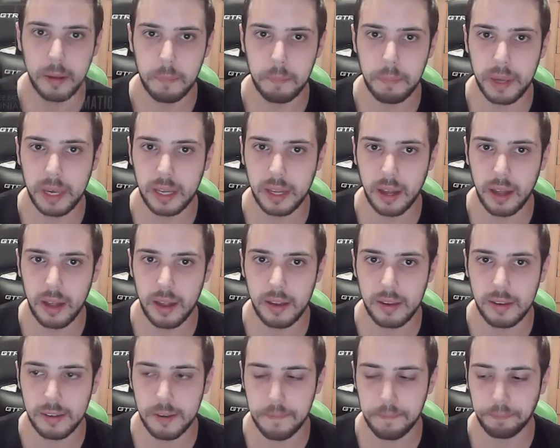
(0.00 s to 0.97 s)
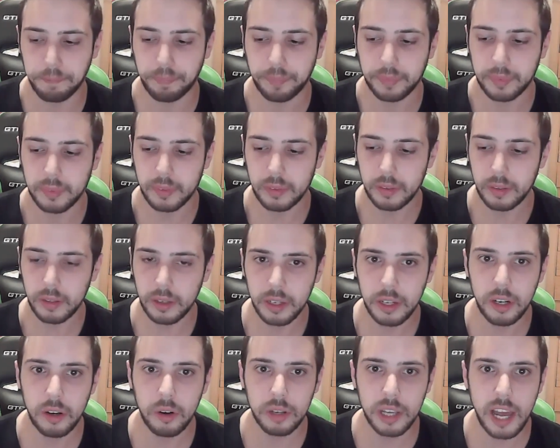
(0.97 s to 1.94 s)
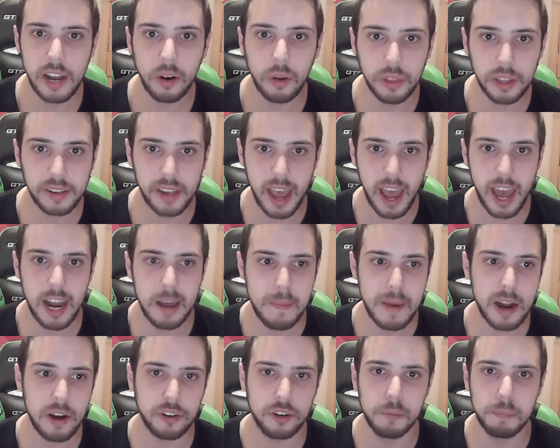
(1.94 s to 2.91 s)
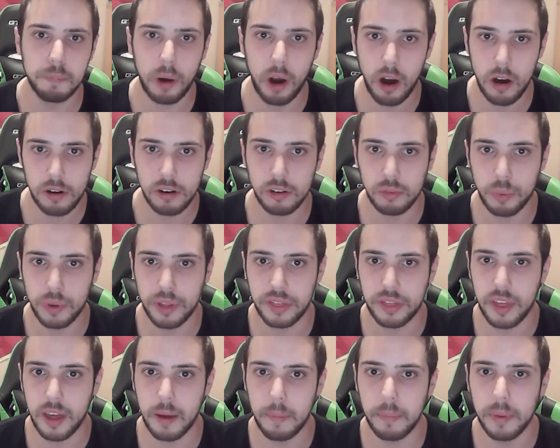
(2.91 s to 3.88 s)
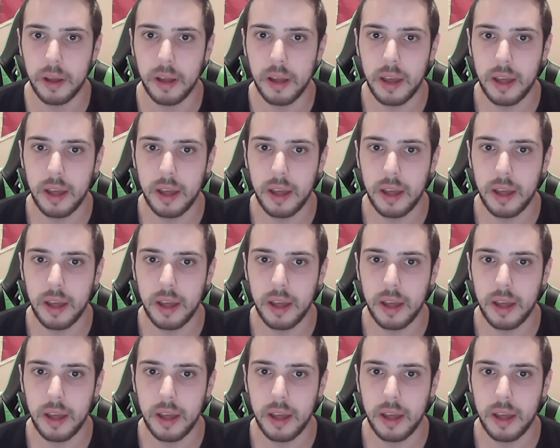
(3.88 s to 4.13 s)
because, you had all these animators who partnered with them.